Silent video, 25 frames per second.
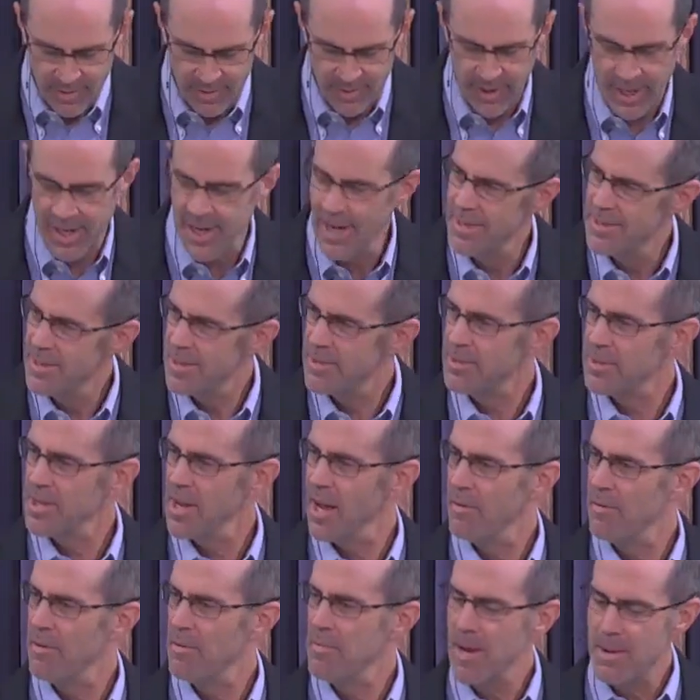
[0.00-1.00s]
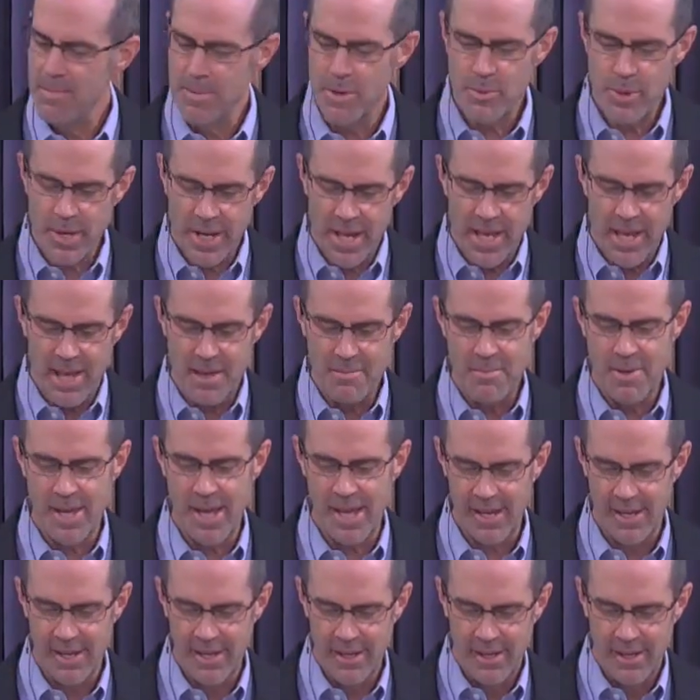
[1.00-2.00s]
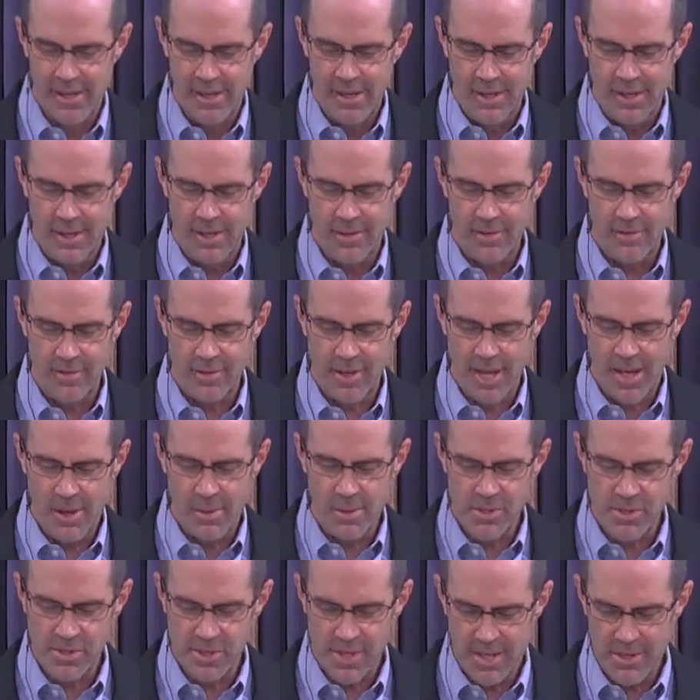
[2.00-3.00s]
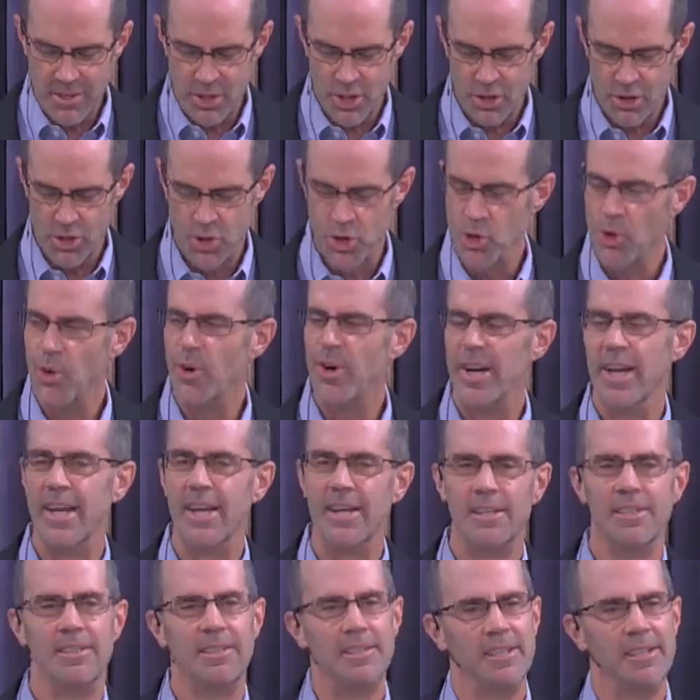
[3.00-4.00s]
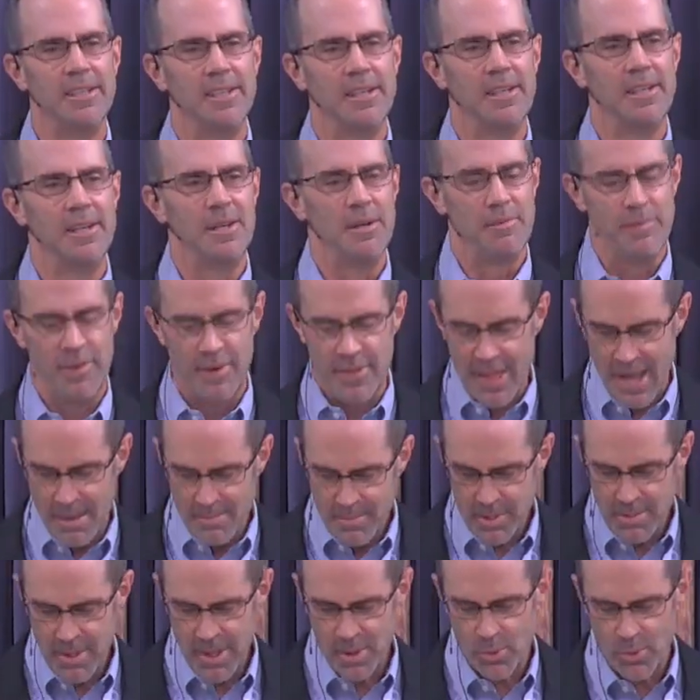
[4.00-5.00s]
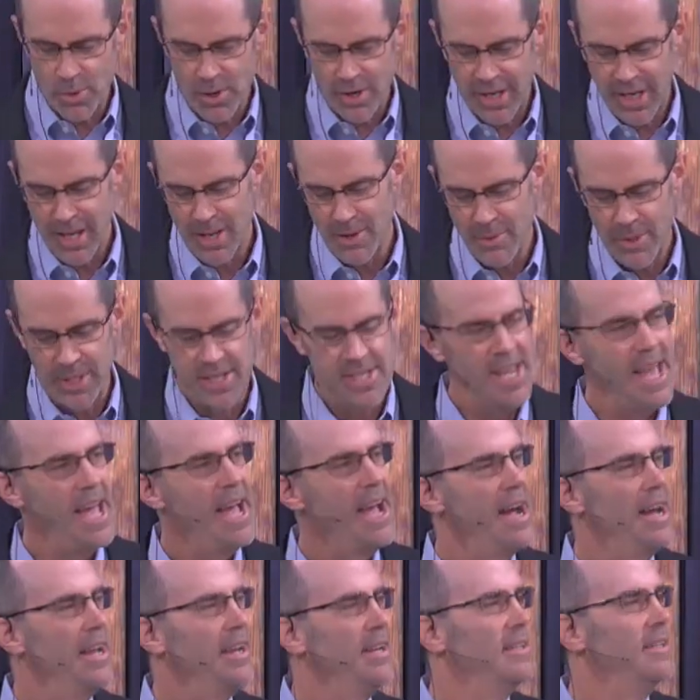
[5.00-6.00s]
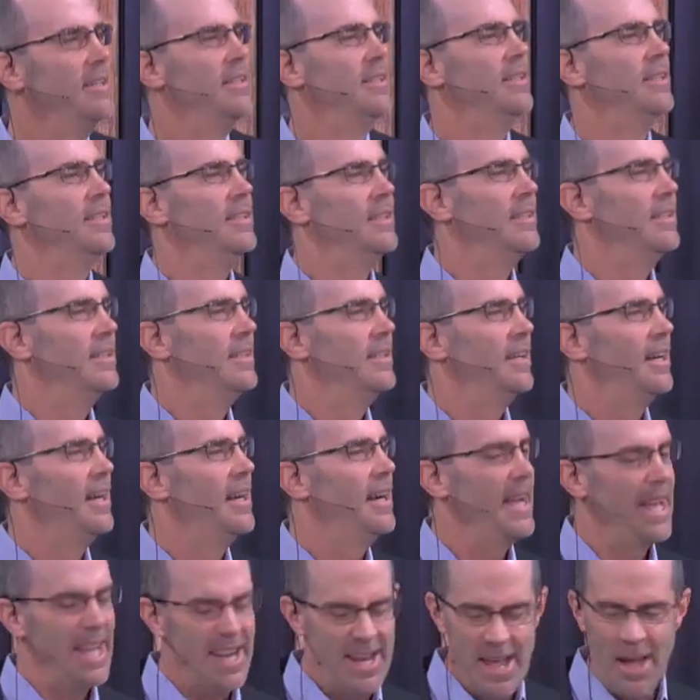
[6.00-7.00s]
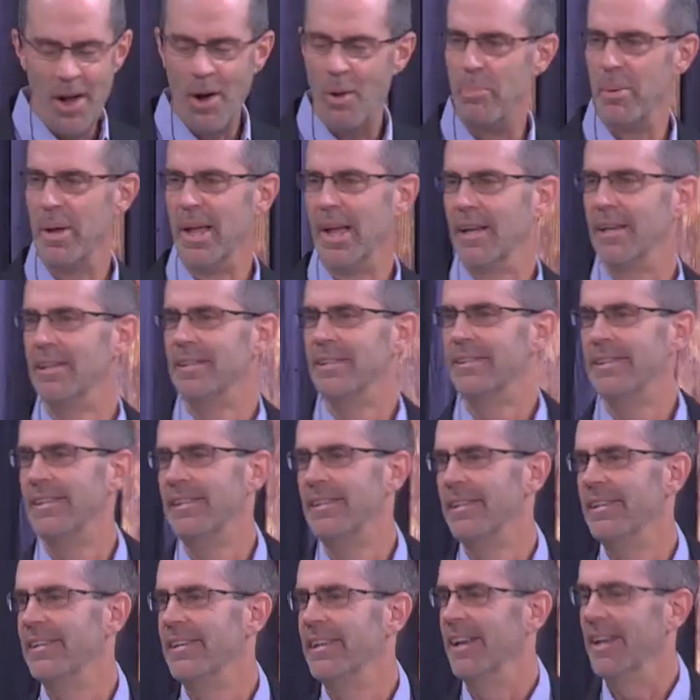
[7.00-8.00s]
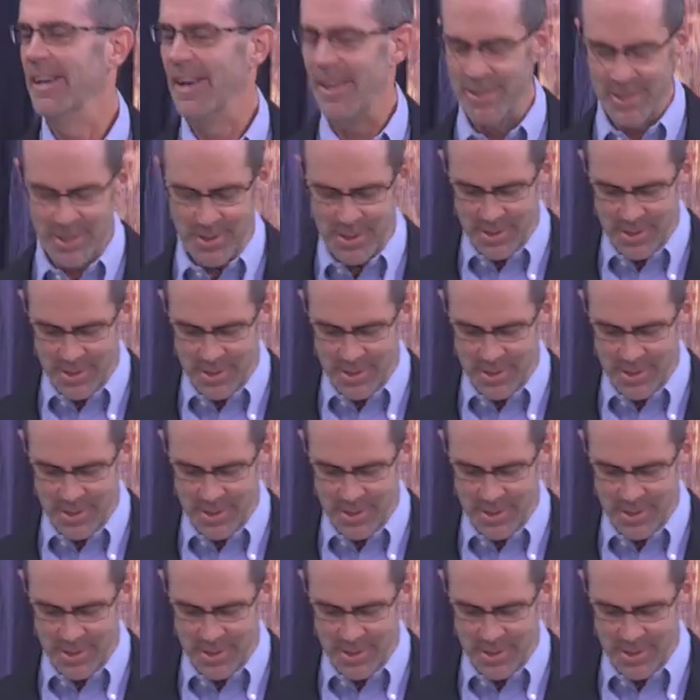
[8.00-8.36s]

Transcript: And I just remember what hit me is it was such a joy for them to be working with dad uh, and helping. And I just